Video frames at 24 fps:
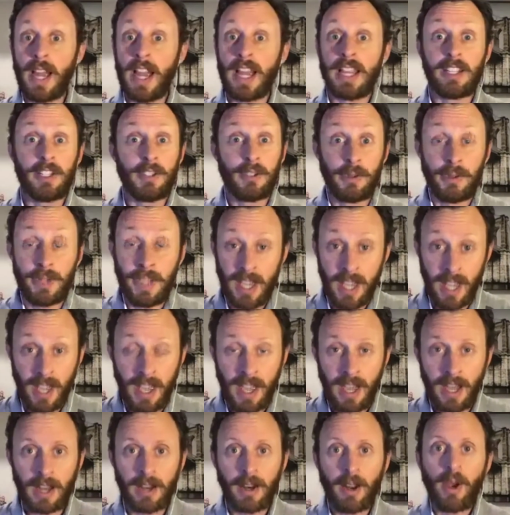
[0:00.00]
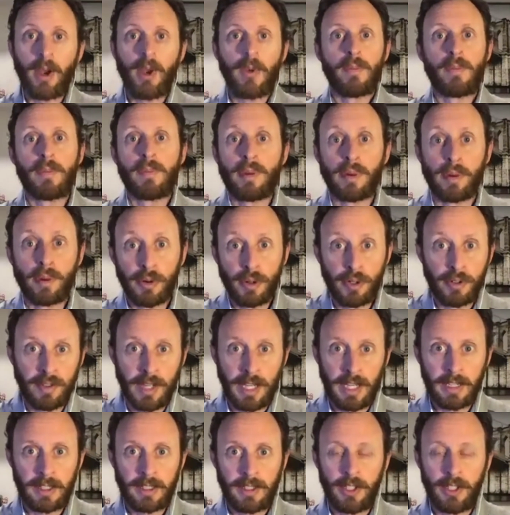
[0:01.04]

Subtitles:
and you can prove it.